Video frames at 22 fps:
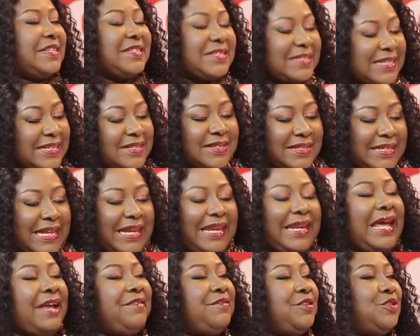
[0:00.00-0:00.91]
Is this the
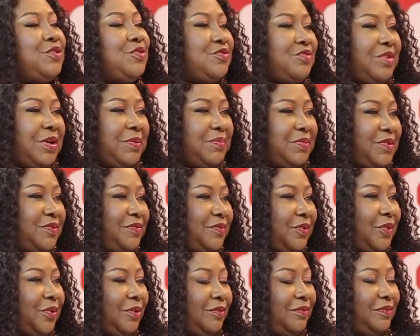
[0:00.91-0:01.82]
life you dreamt
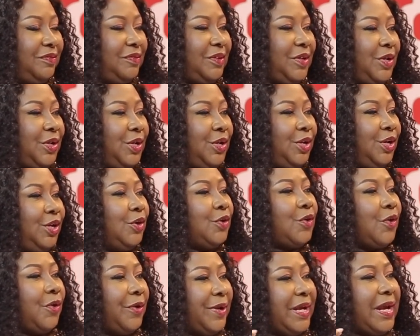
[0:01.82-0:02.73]
of
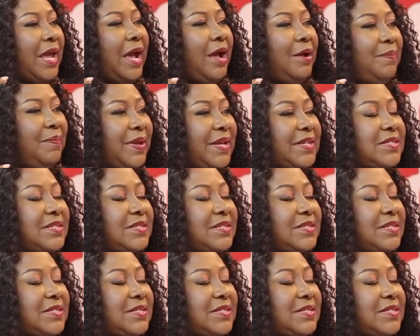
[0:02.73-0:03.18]
growing up?